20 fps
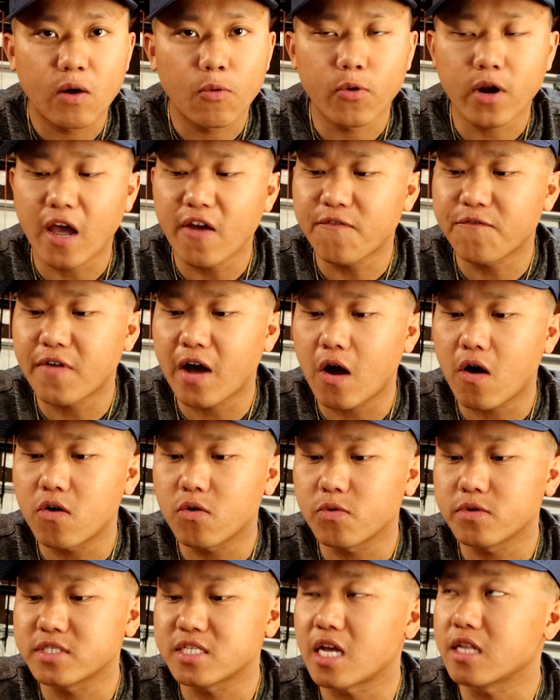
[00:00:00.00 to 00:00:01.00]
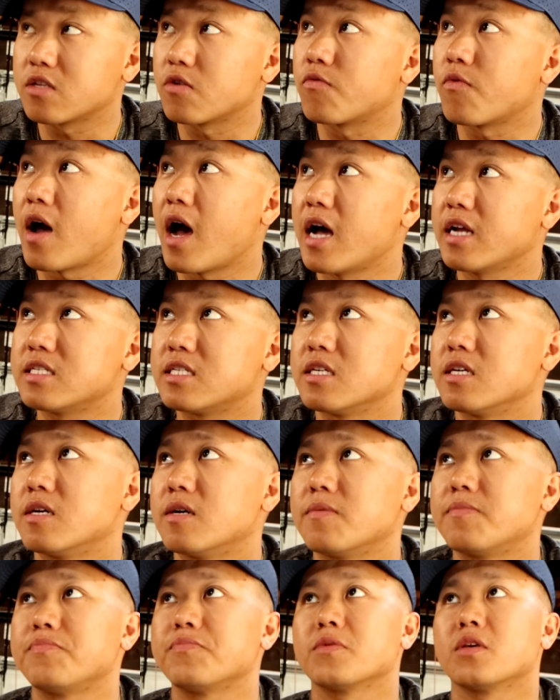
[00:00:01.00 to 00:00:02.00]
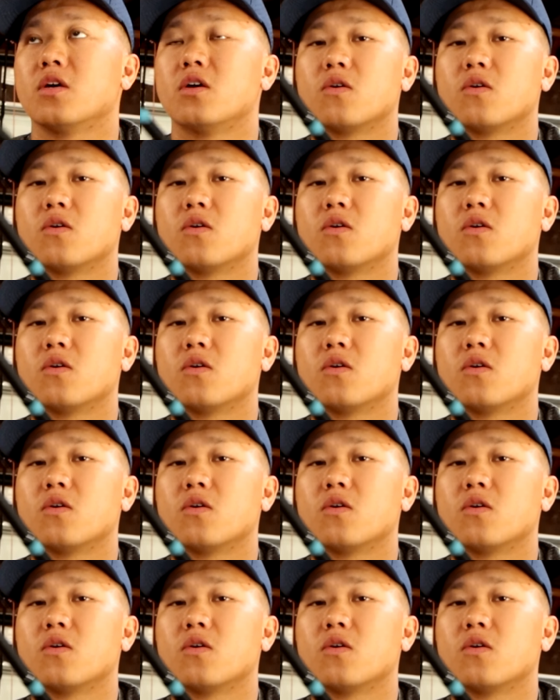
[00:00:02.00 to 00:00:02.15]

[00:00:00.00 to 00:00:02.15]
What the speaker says: what I found was that the rod tip